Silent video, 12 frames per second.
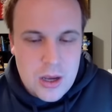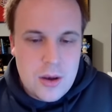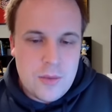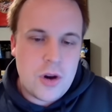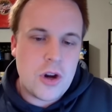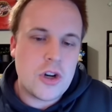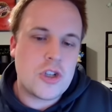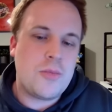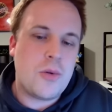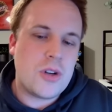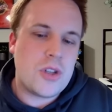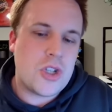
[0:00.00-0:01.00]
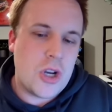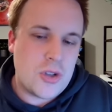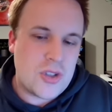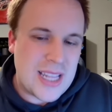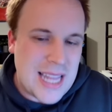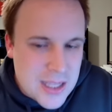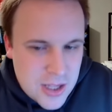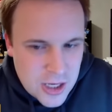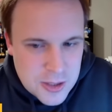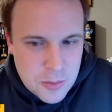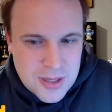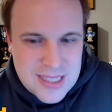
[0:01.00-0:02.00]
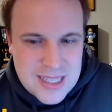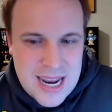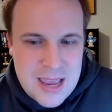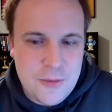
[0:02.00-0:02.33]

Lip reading: for your sports shows to Locked On Sports Today.